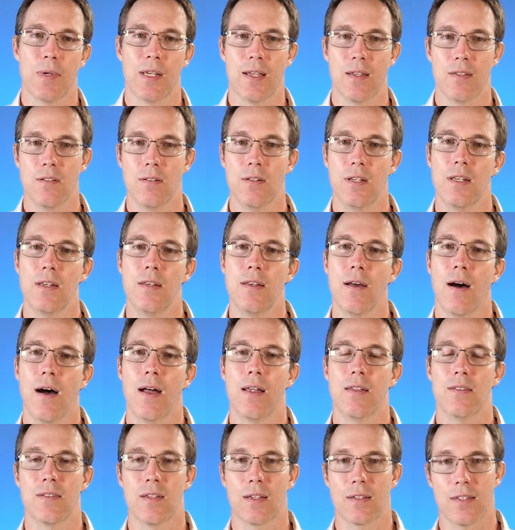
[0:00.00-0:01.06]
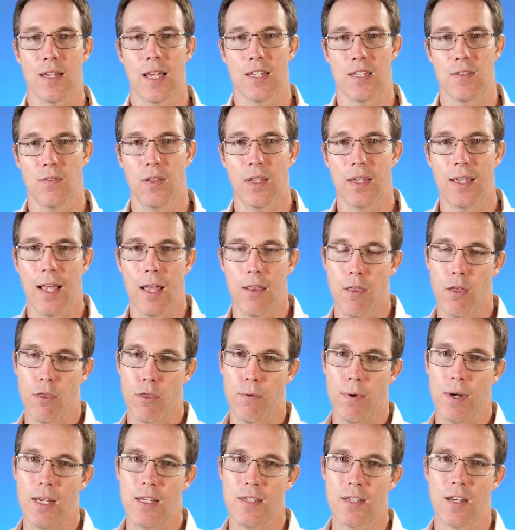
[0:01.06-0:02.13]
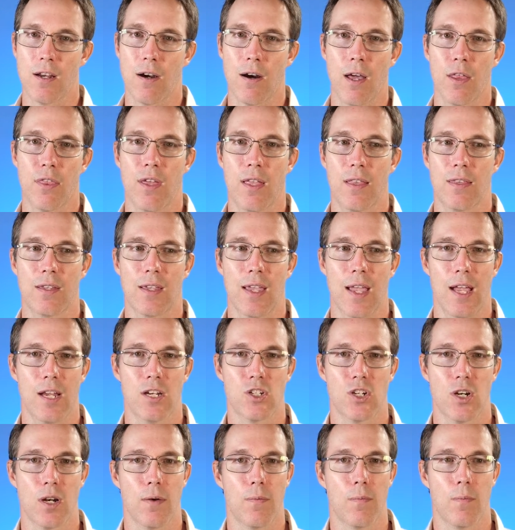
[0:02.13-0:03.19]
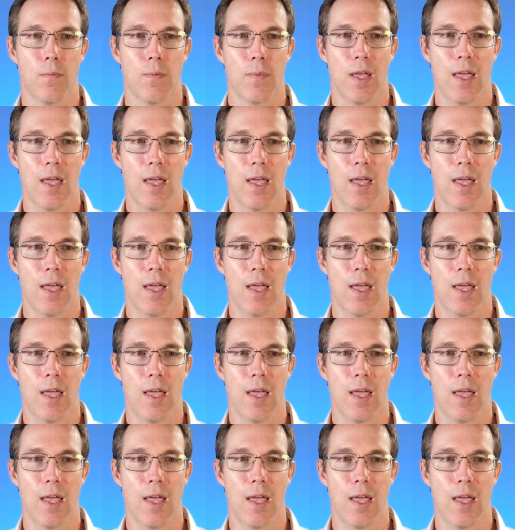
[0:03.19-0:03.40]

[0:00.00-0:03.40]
because you did not successfully get the 3DSecure authentication.